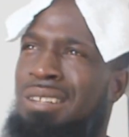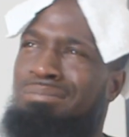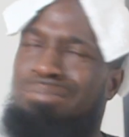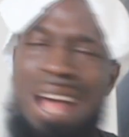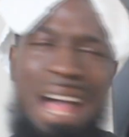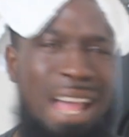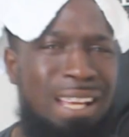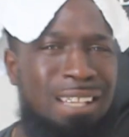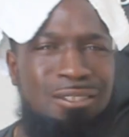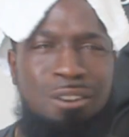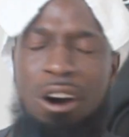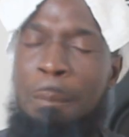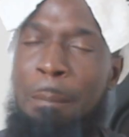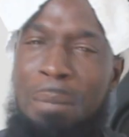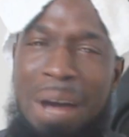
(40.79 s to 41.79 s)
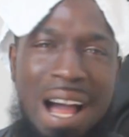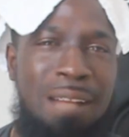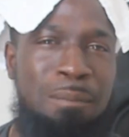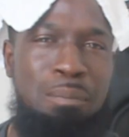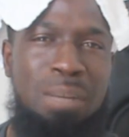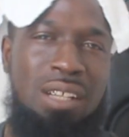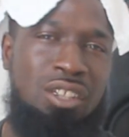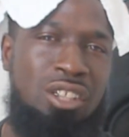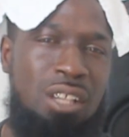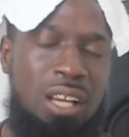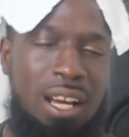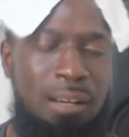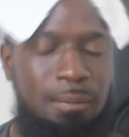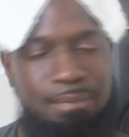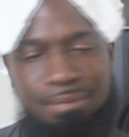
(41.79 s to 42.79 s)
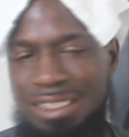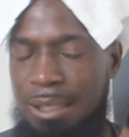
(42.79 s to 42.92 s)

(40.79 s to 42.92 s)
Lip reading: Like, he's got a mad mix, yeah?